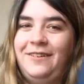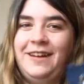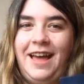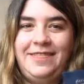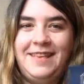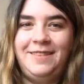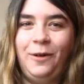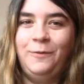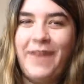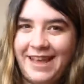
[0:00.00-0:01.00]
doing like these
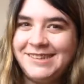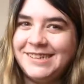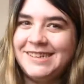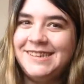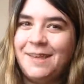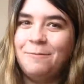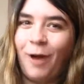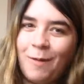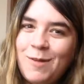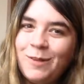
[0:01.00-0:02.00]
school pictures in
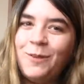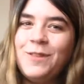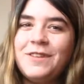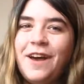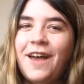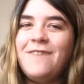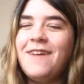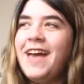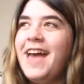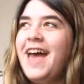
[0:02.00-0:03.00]
primary school all the time.